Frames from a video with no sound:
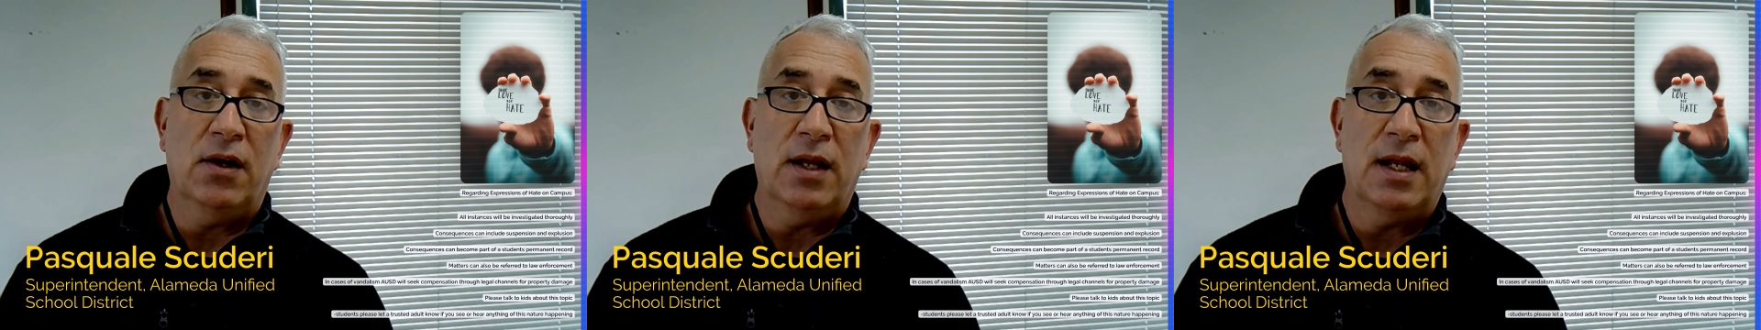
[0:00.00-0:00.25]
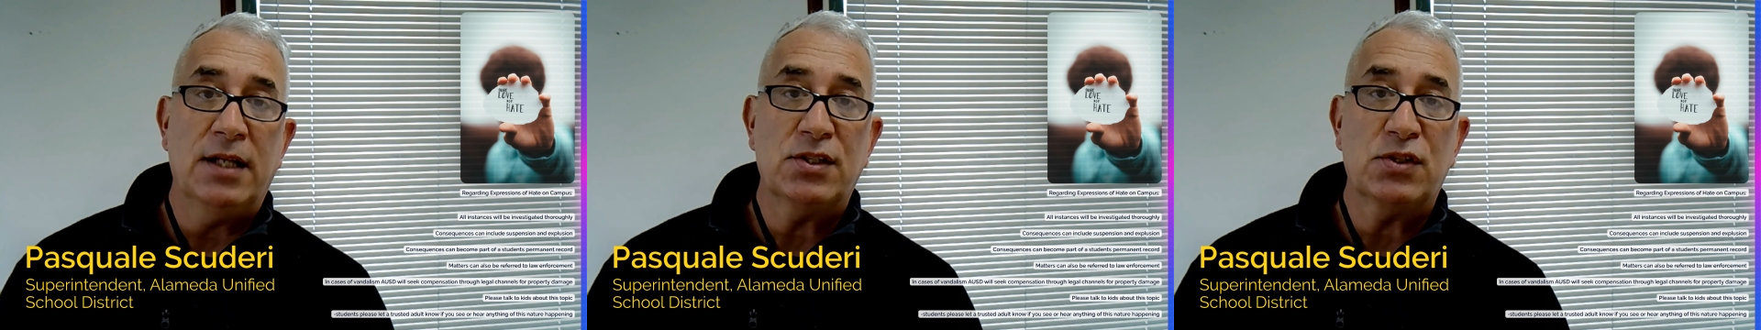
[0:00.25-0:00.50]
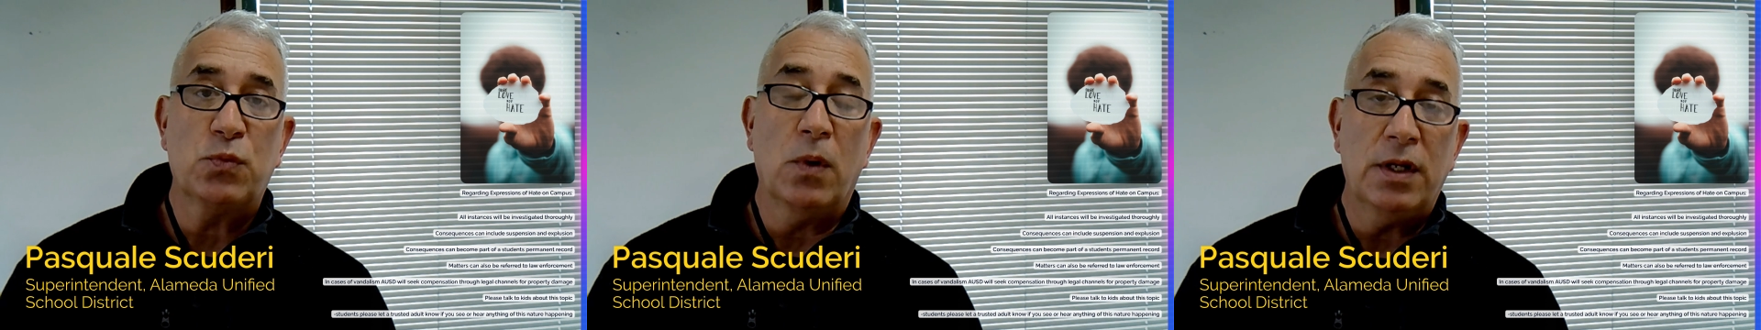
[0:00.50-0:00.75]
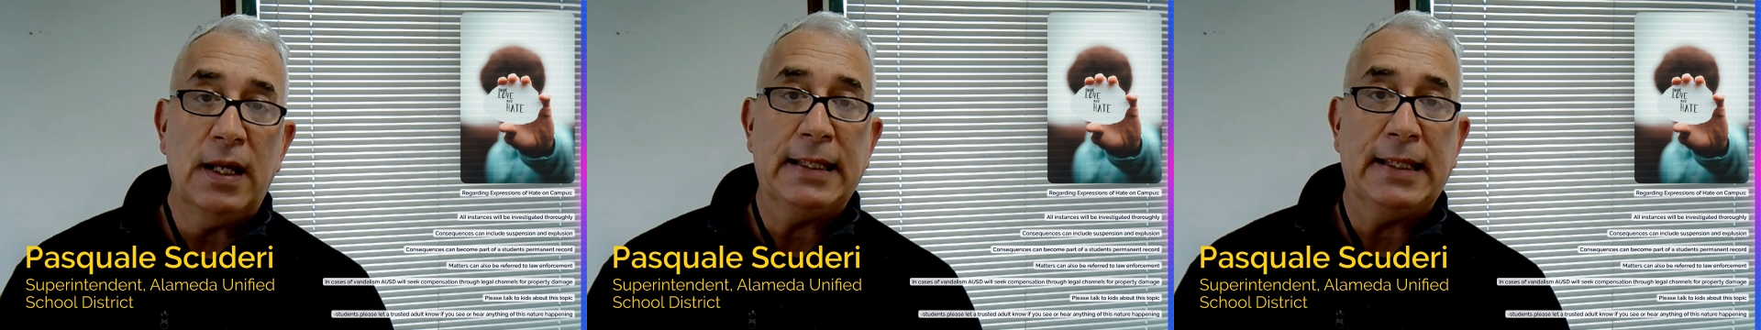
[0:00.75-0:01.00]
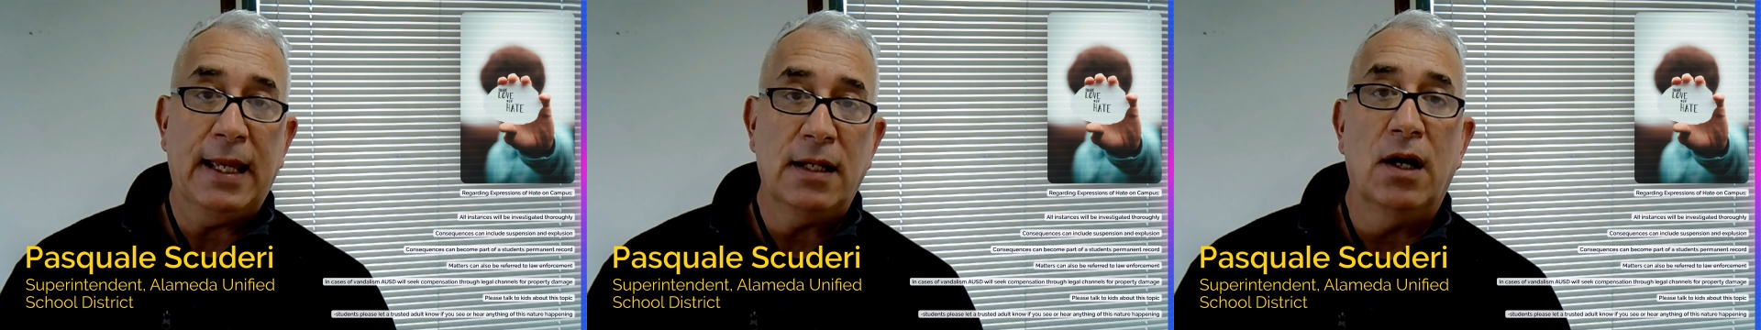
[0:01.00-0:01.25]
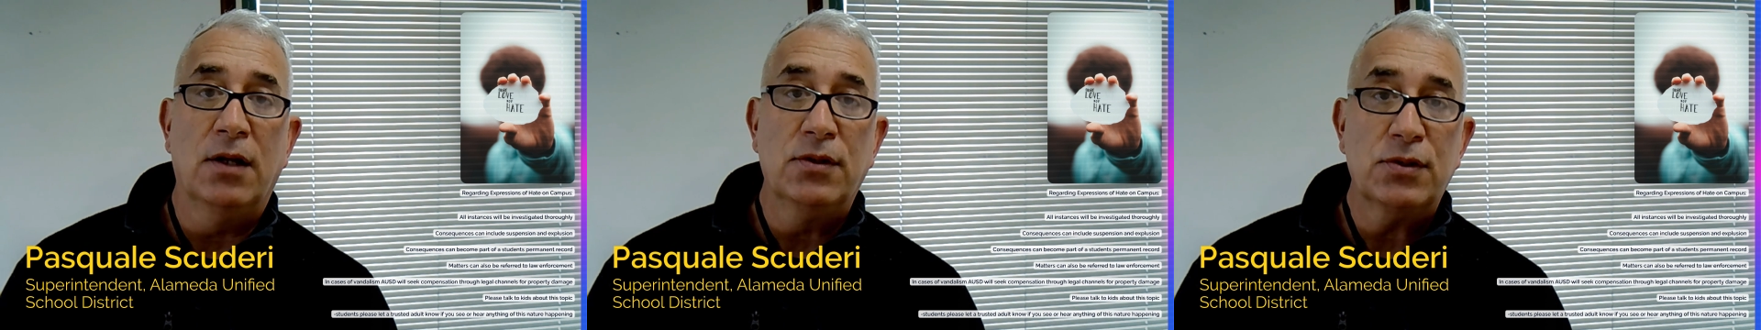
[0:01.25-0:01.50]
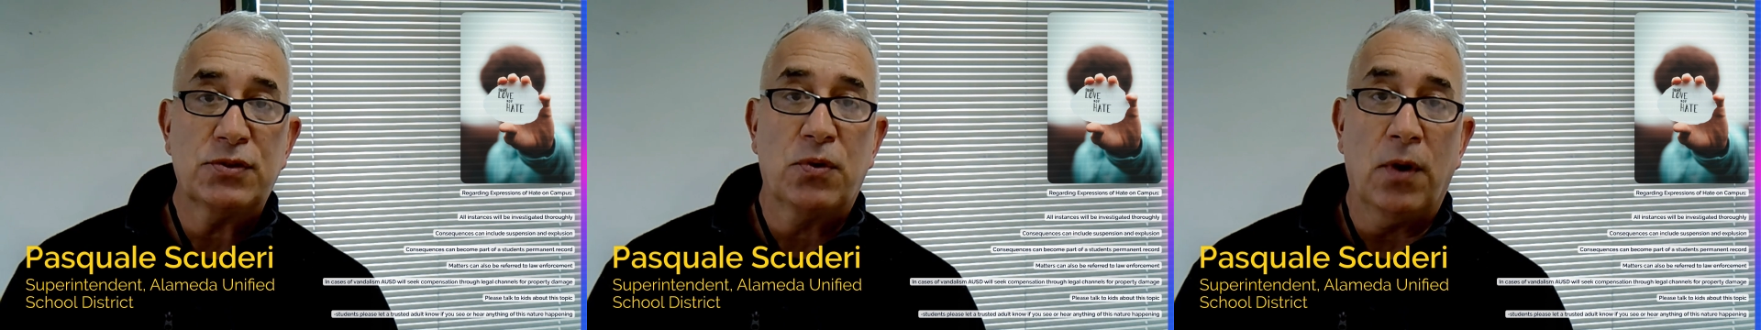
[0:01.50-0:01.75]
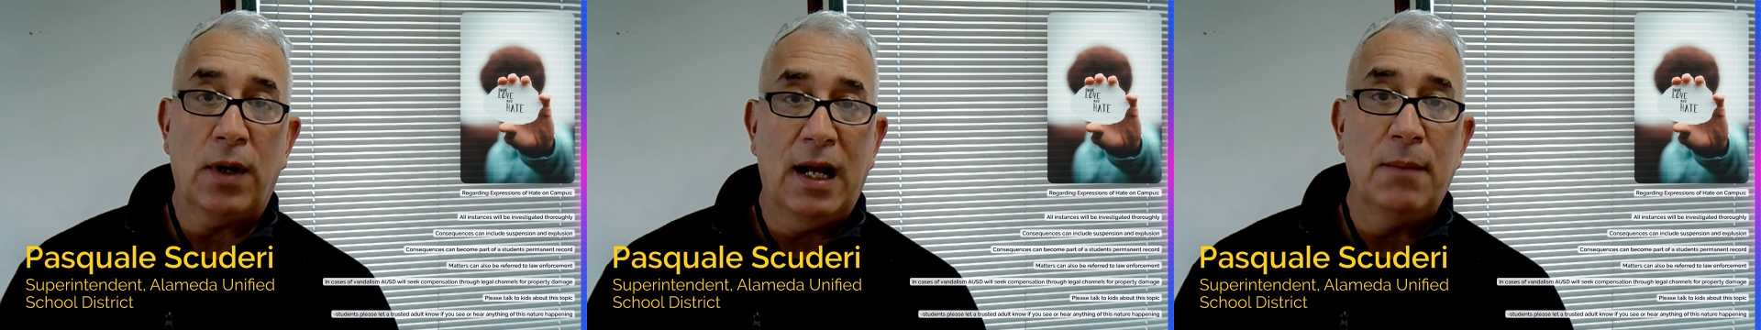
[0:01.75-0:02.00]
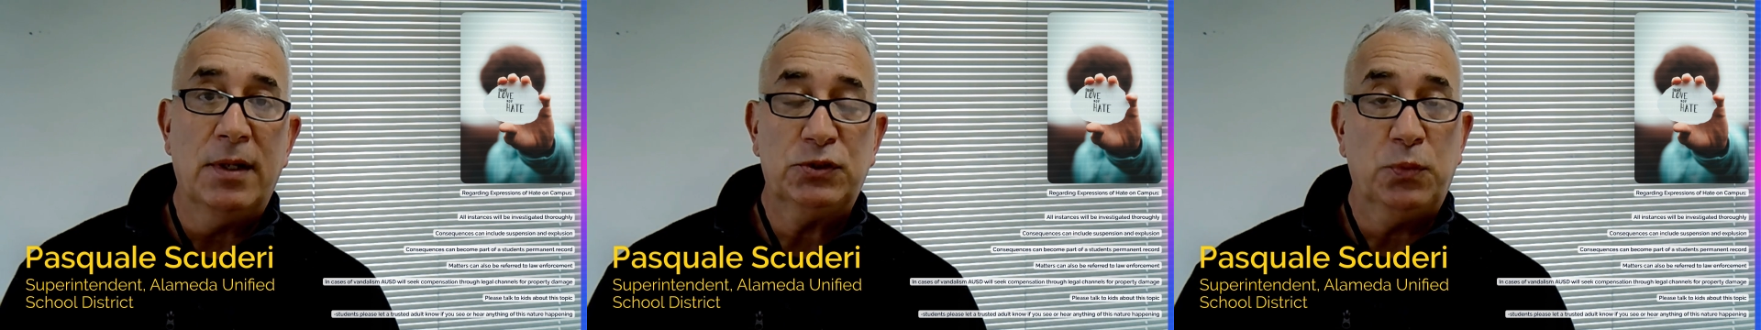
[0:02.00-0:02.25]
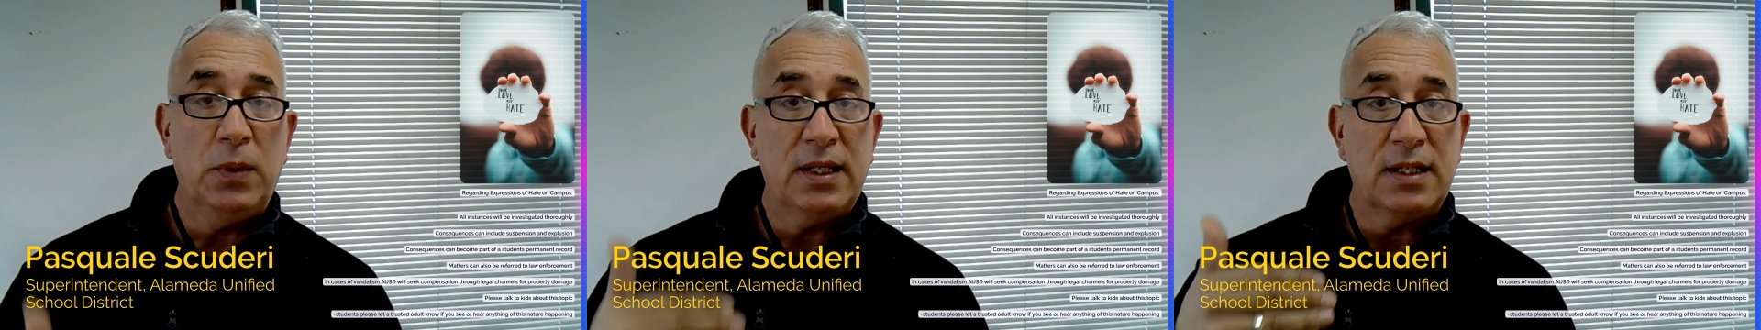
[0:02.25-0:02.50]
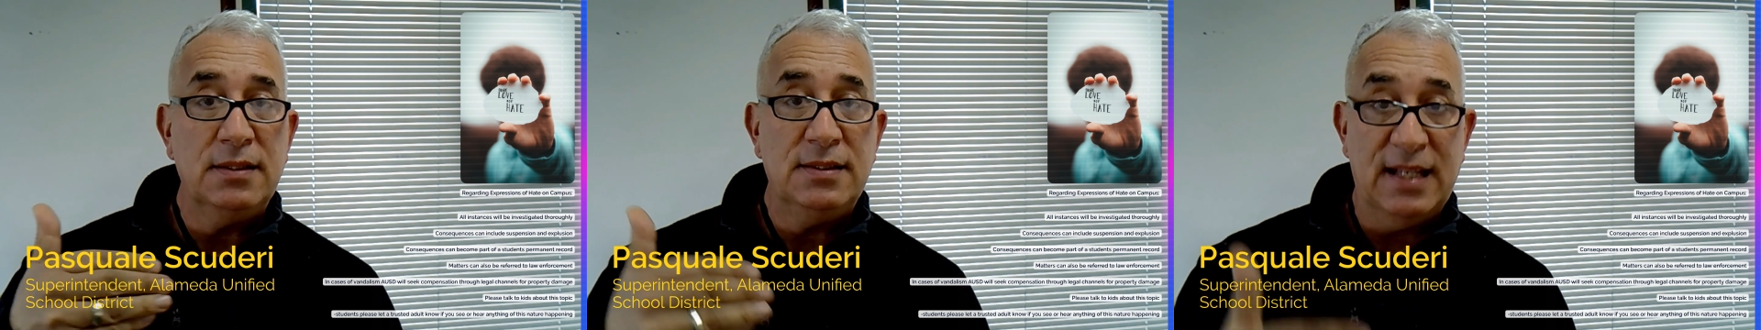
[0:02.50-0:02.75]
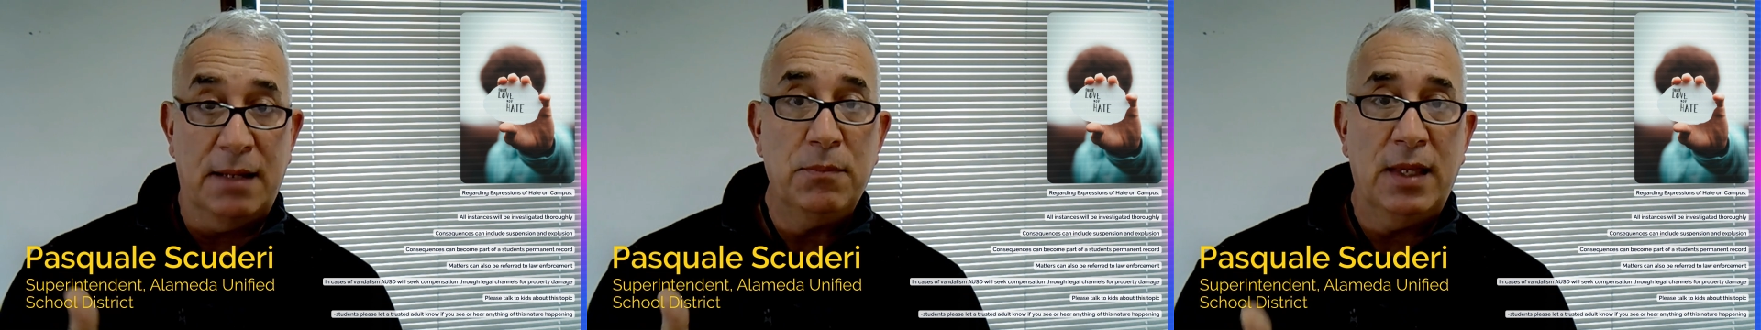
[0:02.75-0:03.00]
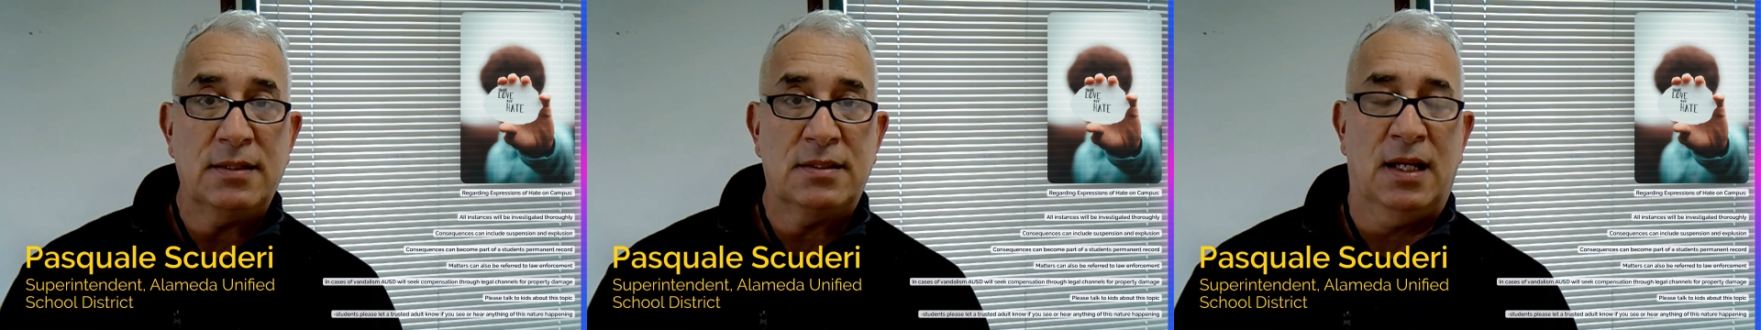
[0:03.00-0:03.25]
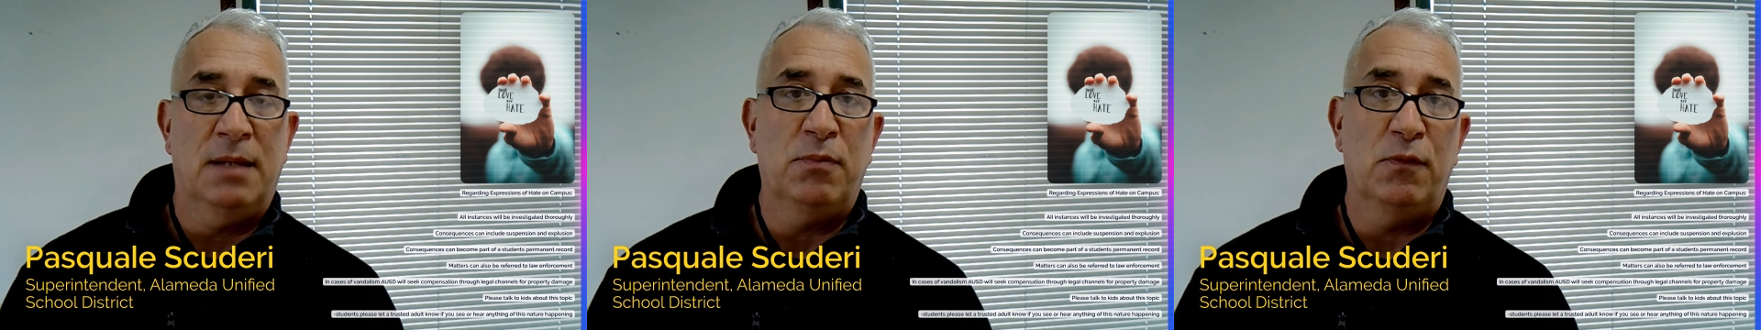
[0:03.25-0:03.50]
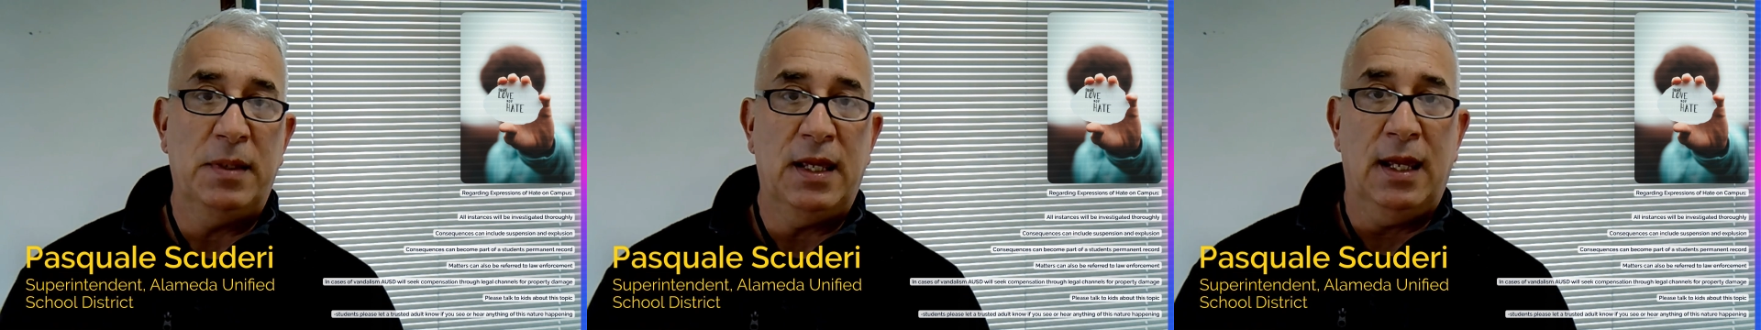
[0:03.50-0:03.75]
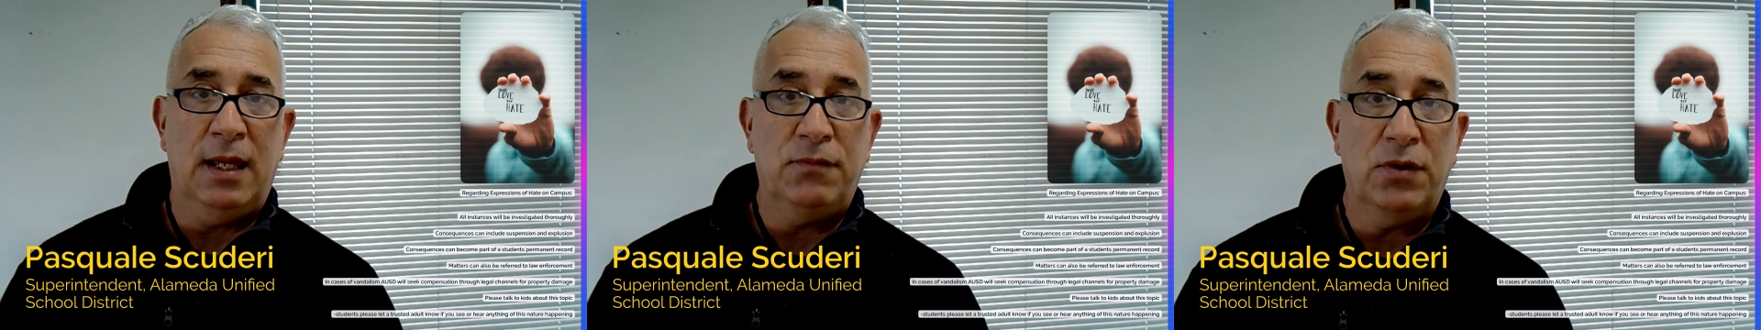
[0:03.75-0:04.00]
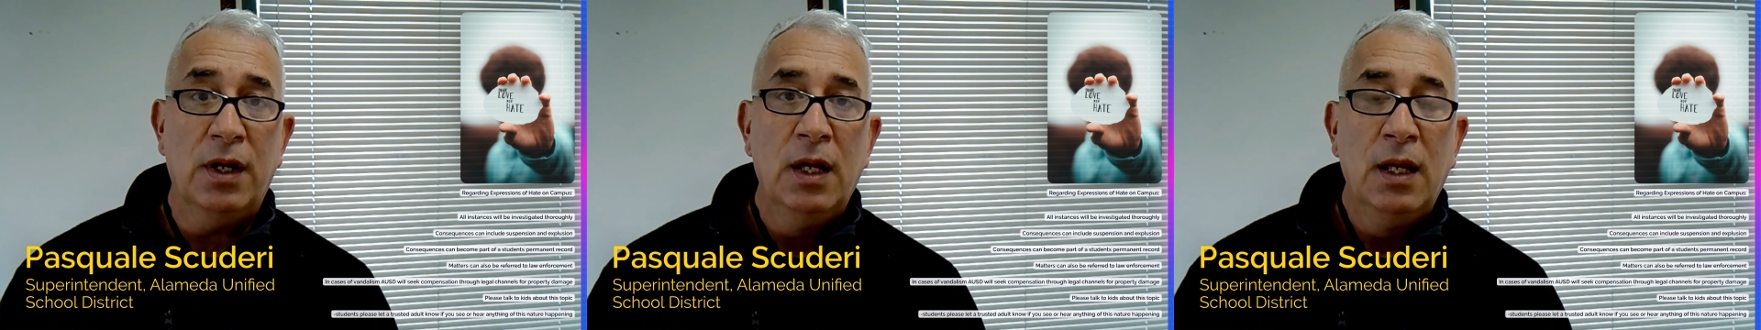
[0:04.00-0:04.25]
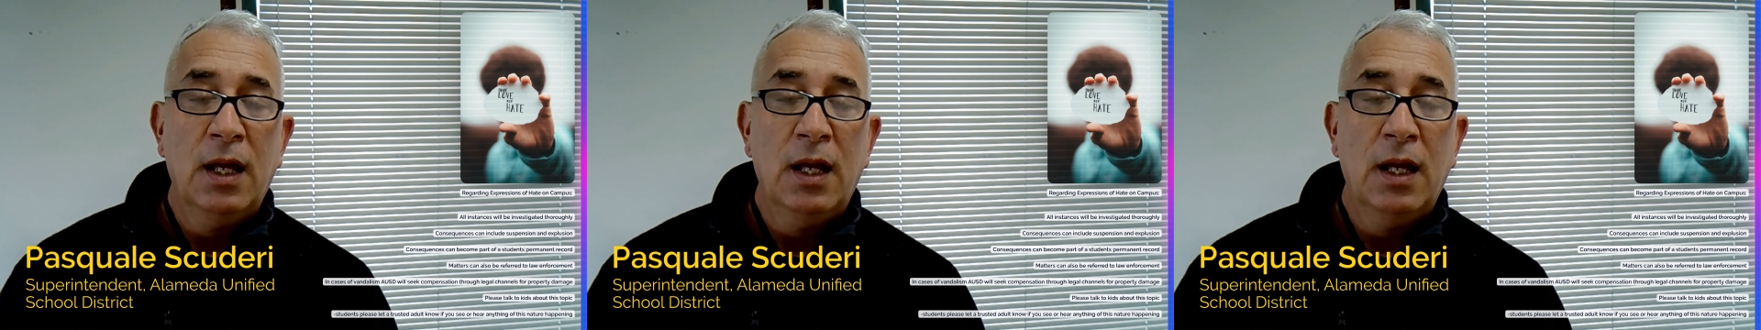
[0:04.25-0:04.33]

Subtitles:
And I just want to again underscore how much we condemn that type of behavior